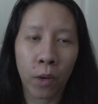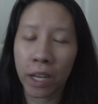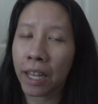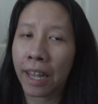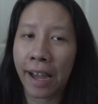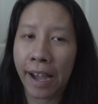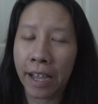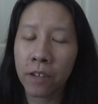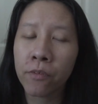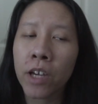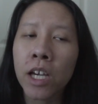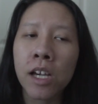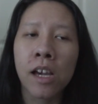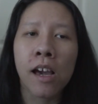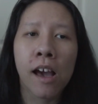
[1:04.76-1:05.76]
went live,
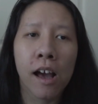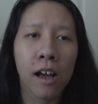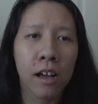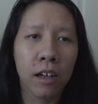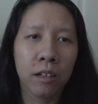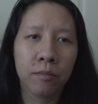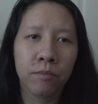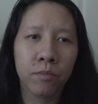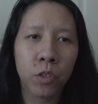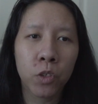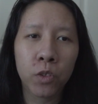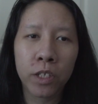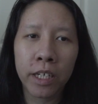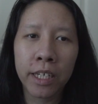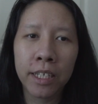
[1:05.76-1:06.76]

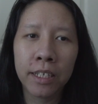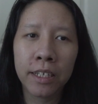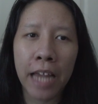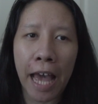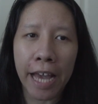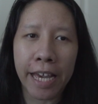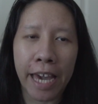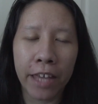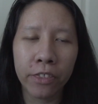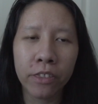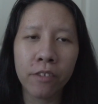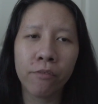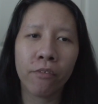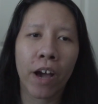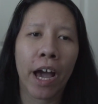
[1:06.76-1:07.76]
you can get
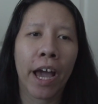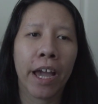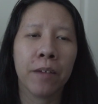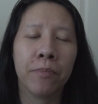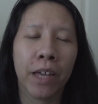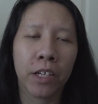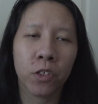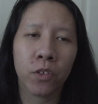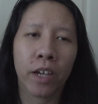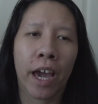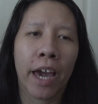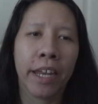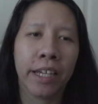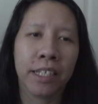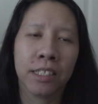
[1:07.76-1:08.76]
the vibe that you
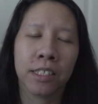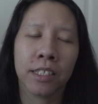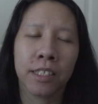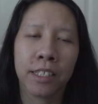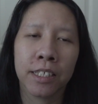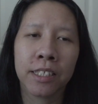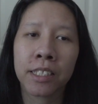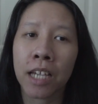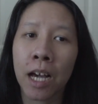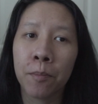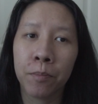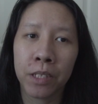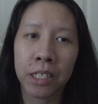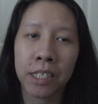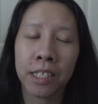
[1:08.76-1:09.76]
get is this
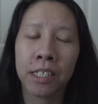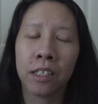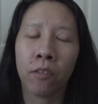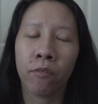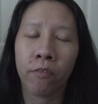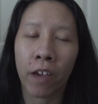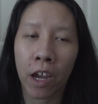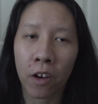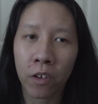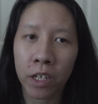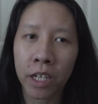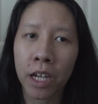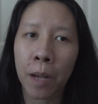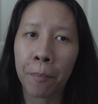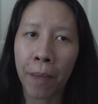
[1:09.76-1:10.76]
company is
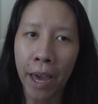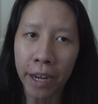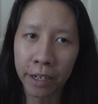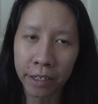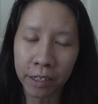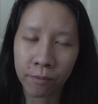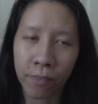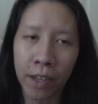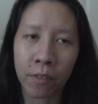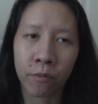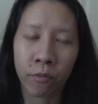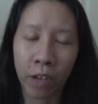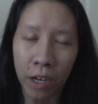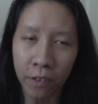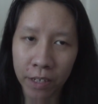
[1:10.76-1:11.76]
very competitive
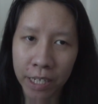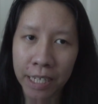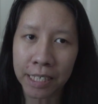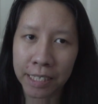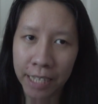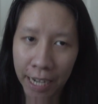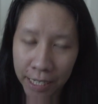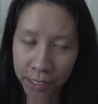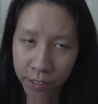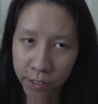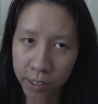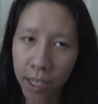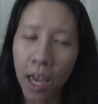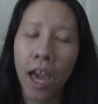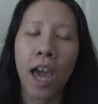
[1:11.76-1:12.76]
and very
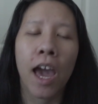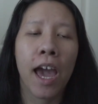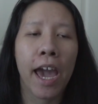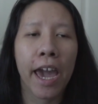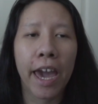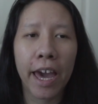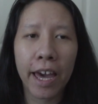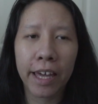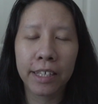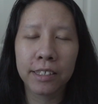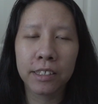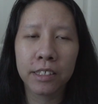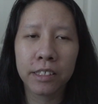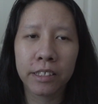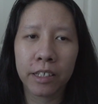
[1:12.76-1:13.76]
intense.
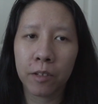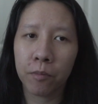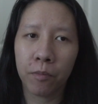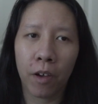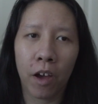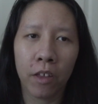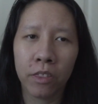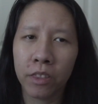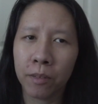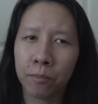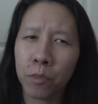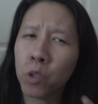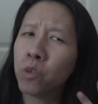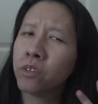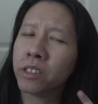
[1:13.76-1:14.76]
And the
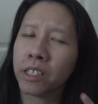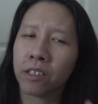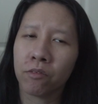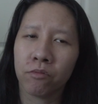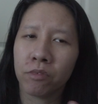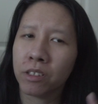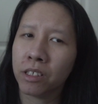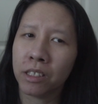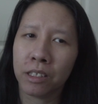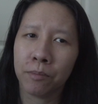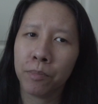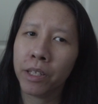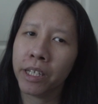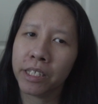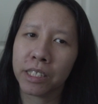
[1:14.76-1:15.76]
music
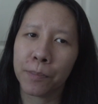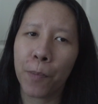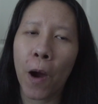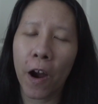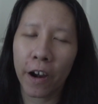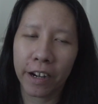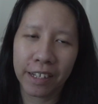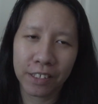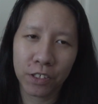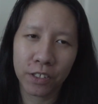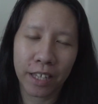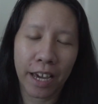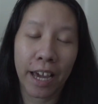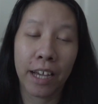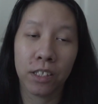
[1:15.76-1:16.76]
really plays a part
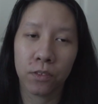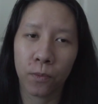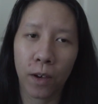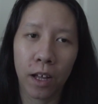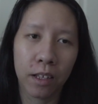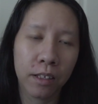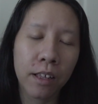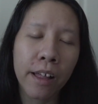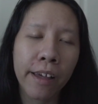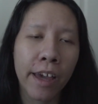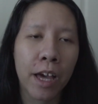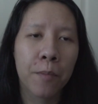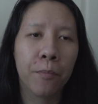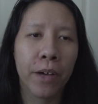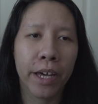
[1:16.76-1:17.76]
into that as well.
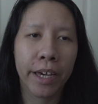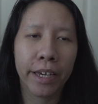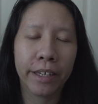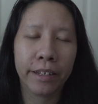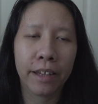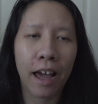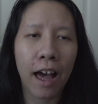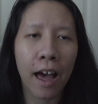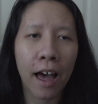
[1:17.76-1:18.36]
But